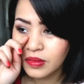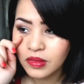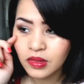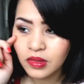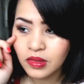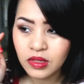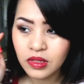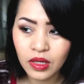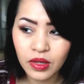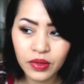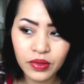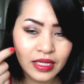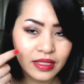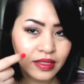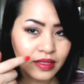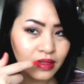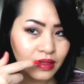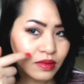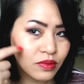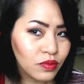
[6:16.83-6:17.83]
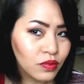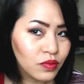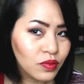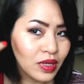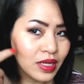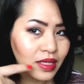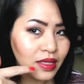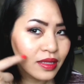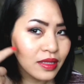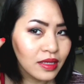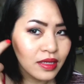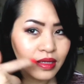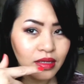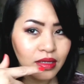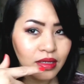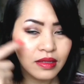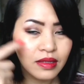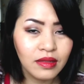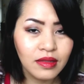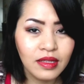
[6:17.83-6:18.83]
so that's what
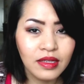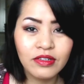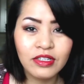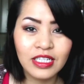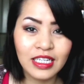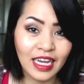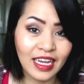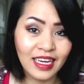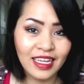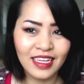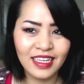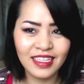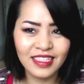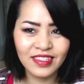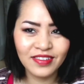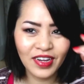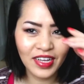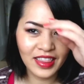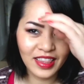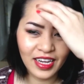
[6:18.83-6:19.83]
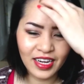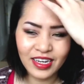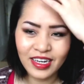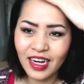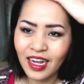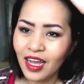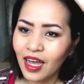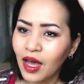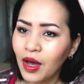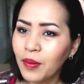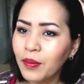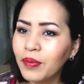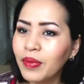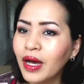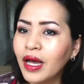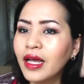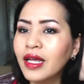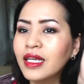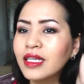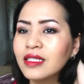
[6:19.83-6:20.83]
the little shiny is right there,
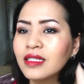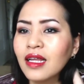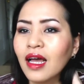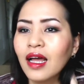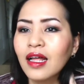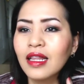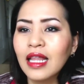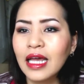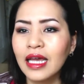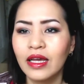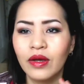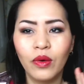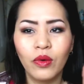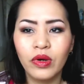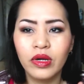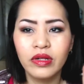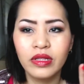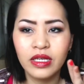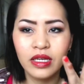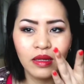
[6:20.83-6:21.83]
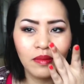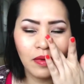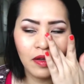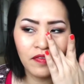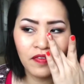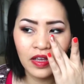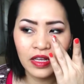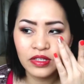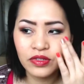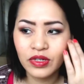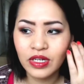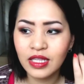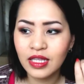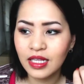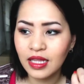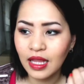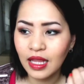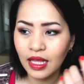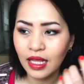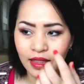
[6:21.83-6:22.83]
but it's not like oily on my face or
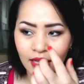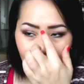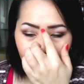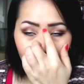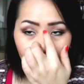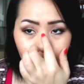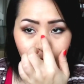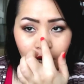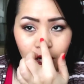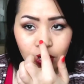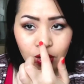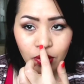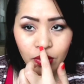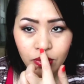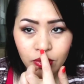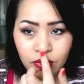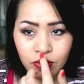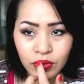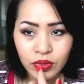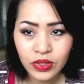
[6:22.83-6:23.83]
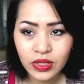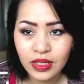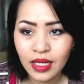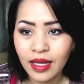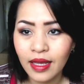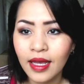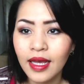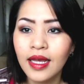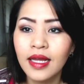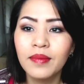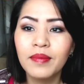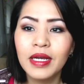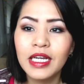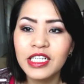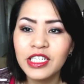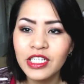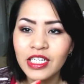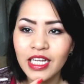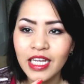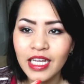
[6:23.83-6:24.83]
anything like that, like on my nose and my
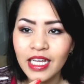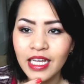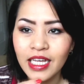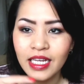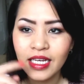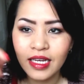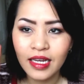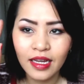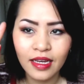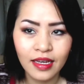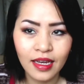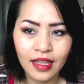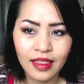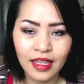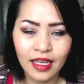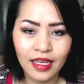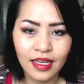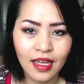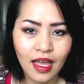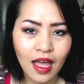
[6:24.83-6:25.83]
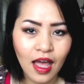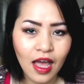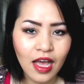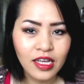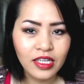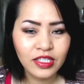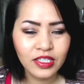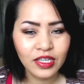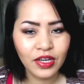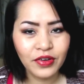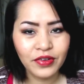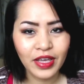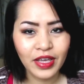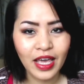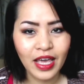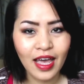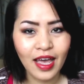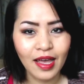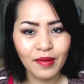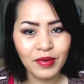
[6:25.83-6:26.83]
chin, nothing. So
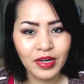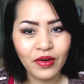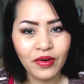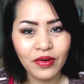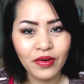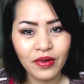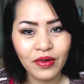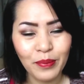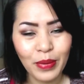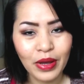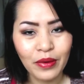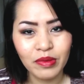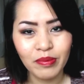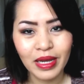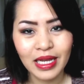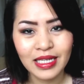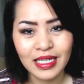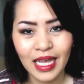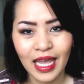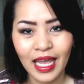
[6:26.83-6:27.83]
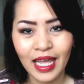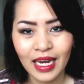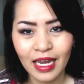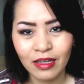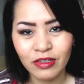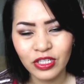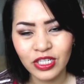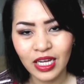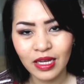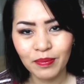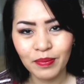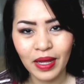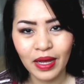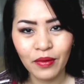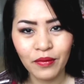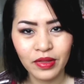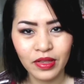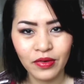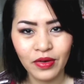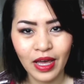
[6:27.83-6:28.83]
yeah, I'm gonna go about with my day and I'll check
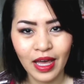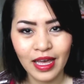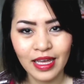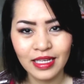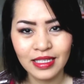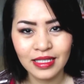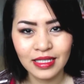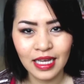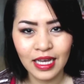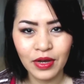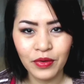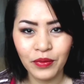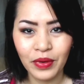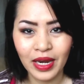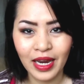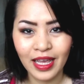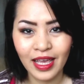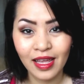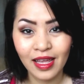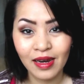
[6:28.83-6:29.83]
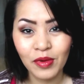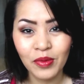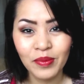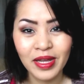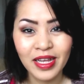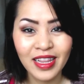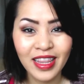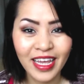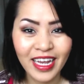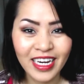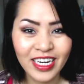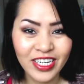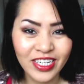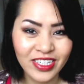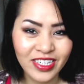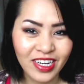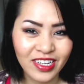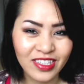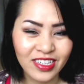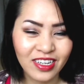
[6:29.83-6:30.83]
back with you guys when I get a moment
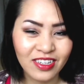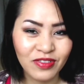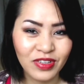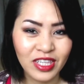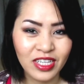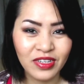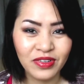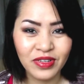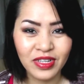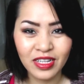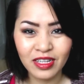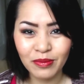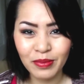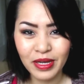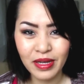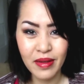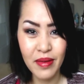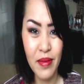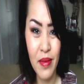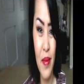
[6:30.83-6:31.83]
later. I'll talk with you in a little bit.